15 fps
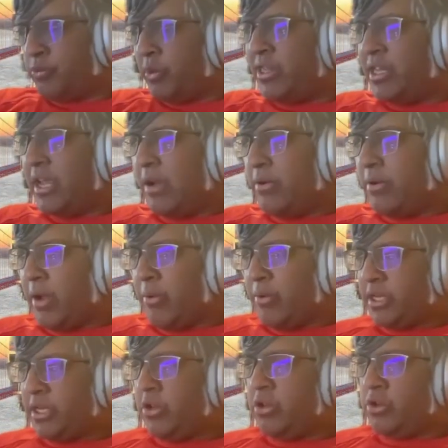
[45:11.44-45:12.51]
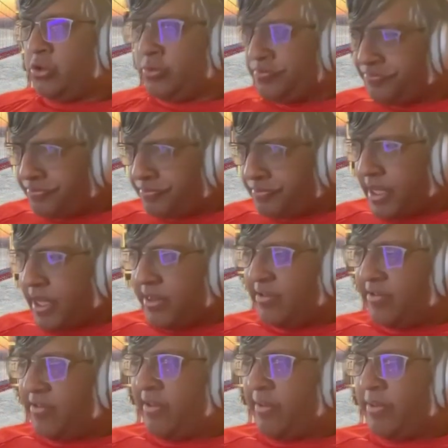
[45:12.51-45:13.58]
one thing I will tell you, and
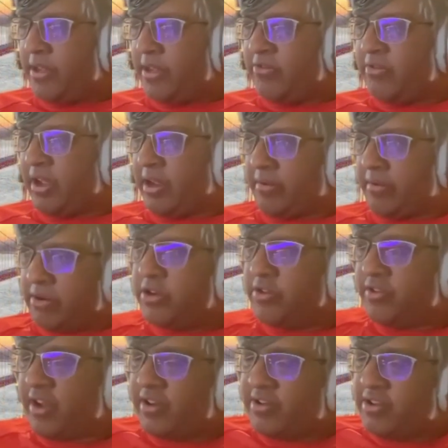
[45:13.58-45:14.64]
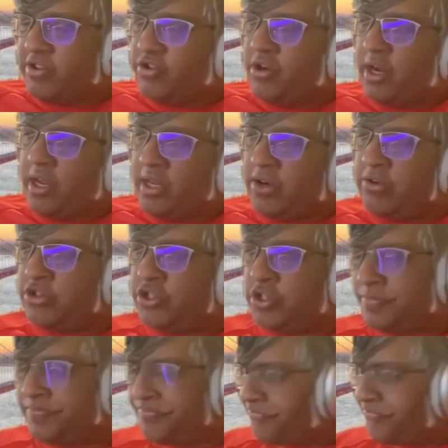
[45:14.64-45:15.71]
this is something that's discussed in the genetic literature.